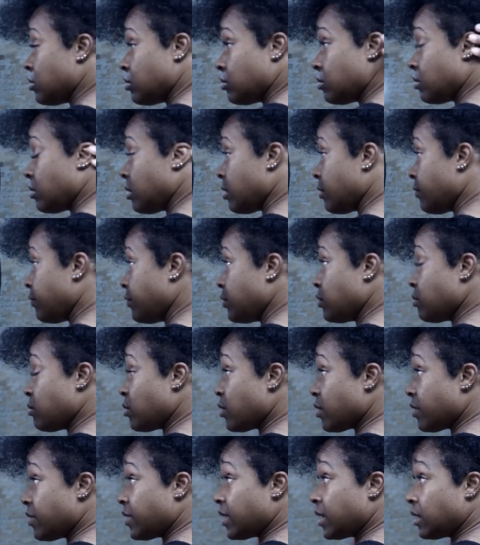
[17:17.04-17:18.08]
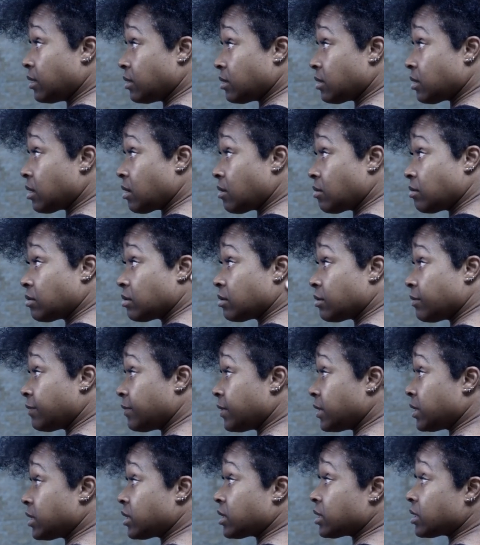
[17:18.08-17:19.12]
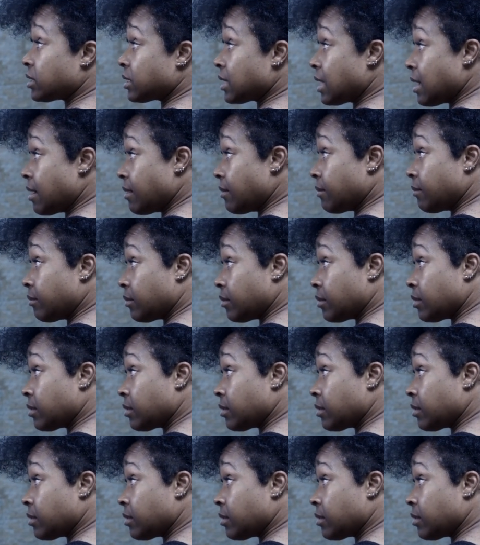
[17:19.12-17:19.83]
do a few more things though to finish this up.